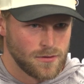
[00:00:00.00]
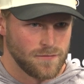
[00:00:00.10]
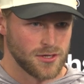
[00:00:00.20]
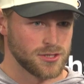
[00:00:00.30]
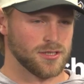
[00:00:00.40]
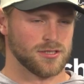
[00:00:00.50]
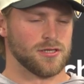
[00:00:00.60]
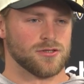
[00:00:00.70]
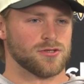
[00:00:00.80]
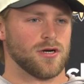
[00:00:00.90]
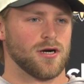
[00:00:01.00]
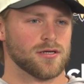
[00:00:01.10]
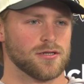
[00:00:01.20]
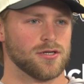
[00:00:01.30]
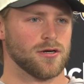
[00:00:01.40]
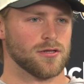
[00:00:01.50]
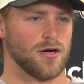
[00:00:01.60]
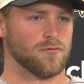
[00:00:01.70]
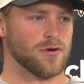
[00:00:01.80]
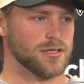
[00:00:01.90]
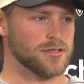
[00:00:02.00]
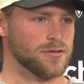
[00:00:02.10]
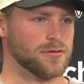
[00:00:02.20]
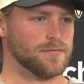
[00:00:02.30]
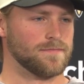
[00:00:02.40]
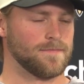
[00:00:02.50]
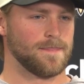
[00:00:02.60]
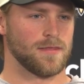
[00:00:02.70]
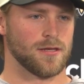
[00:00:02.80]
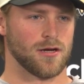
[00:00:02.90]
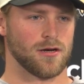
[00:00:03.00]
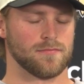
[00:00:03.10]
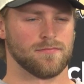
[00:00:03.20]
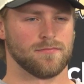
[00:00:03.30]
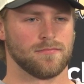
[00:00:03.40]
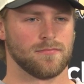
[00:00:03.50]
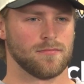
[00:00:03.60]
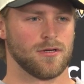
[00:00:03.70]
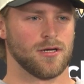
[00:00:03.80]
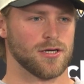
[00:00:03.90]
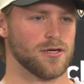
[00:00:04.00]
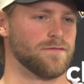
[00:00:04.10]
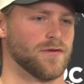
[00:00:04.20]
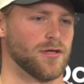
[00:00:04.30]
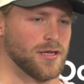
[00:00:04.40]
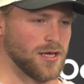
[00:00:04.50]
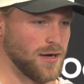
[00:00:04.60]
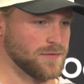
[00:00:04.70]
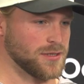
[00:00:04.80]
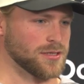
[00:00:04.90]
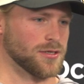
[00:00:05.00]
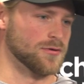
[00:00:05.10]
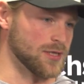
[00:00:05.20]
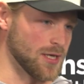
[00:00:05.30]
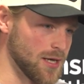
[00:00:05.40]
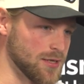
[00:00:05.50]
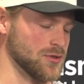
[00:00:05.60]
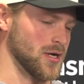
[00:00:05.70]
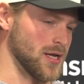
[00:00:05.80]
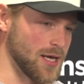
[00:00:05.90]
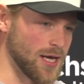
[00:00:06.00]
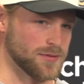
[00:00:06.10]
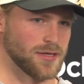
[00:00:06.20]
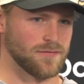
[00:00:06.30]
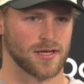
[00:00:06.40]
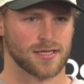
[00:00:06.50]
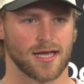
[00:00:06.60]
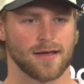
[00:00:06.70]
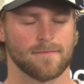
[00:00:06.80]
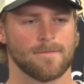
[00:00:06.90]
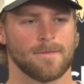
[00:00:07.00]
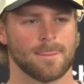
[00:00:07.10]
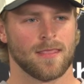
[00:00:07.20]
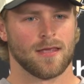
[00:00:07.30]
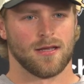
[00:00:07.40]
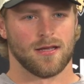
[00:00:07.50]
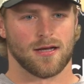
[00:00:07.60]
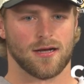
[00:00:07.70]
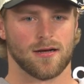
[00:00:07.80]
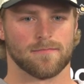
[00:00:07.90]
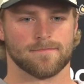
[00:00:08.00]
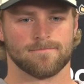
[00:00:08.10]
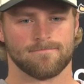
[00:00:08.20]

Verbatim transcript: finishing the season strong could go a long way to, you know, a good feeling in the offseason, O T As, training camps, stuff like that. Um,